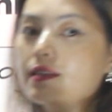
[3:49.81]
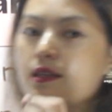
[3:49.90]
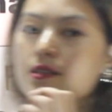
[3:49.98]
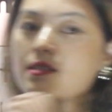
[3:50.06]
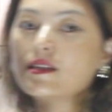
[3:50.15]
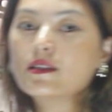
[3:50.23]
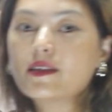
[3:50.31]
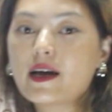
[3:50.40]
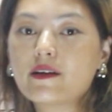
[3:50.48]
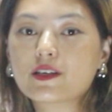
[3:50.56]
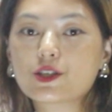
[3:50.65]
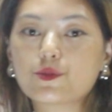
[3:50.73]
that is in
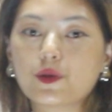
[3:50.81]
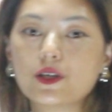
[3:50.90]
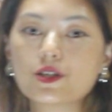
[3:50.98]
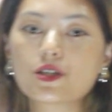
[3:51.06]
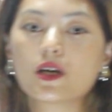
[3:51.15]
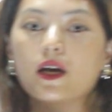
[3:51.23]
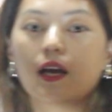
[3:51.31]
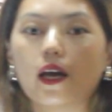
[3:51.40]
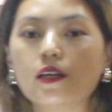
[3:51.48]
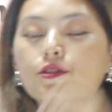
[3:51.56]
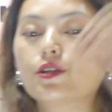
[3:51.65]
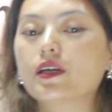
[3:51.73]
direct speech
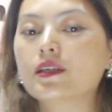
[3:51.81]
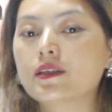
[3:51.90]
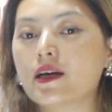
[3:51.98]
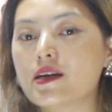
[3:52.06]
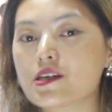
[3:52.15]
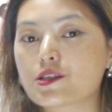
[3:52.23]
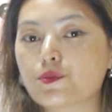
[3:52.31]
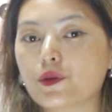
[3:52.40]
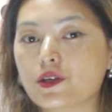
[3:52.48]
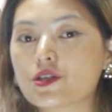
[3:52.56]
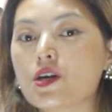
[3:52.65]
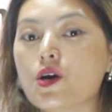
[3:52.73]
into indirect
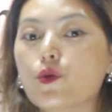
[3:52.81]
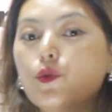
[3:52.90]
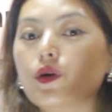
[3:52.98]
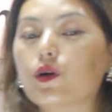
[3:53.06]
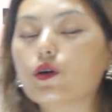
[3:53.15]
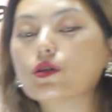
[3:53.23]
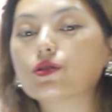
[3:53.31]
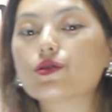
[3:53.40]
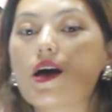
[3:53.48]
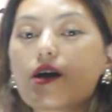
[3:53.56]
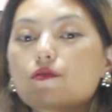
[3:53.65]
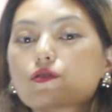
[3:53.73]
speech, we also
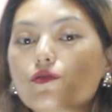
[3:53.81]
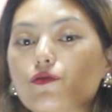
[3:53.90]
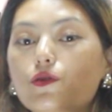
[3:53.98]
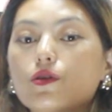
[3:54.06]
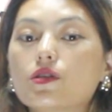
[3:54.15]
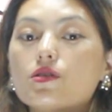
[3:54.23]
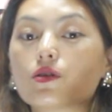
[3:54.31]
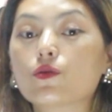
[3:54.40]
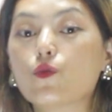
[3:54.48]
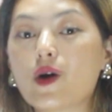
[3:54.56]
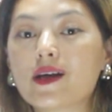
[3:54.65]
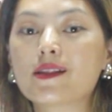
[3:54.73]
have to focus
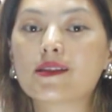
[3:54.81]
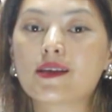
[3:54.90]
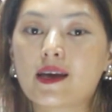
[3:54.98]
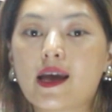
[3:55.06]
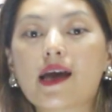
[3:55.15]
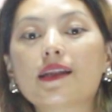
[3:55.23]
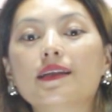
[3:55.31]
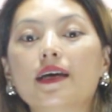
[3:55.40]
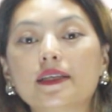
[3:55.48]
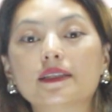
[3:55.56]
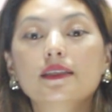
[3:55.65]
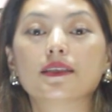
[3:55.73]
on one thing, and
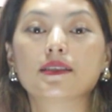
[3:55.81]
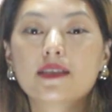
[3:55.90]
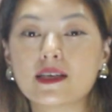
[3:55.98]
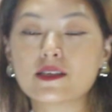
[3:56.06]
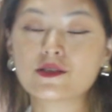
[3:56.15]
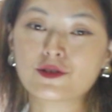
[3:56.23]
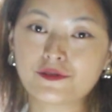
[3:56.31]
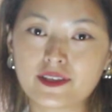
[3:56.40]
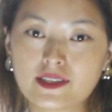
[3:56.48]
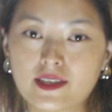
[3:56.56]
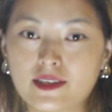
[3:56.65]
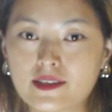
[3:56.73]
that is the tense of
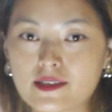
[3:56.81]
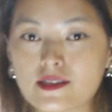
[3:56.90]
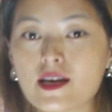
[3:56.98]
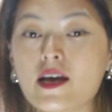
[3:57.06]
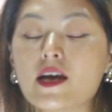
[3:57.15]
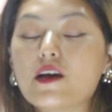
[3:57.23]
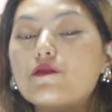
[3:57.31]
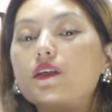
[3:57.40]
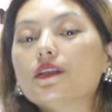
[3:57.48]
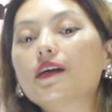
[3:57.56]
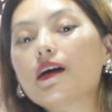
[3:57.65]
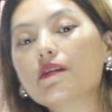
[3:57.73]
the sentence. If
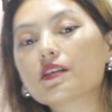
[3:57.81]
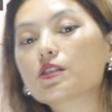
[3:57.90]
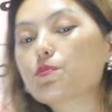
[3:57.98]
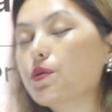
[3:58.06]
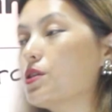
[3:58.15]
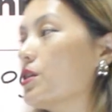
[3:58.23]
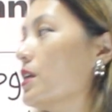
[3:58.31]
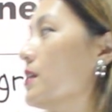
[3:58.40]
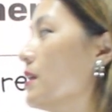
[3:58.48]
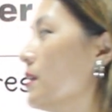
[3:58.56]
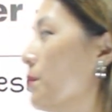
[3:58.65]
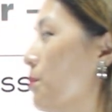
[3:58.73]
the direct speech
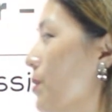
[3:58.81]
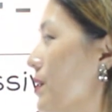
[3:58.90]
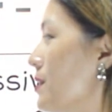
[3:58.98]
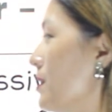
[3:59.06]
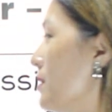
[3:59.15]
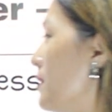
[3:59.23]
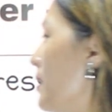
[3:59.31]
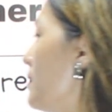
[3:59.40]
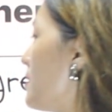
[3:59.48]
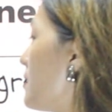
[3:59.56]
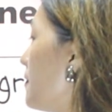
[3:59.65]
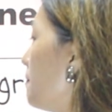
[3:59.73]
is in the present
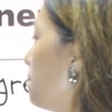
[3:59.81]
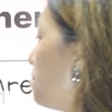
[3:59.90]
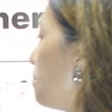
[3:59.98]
tense,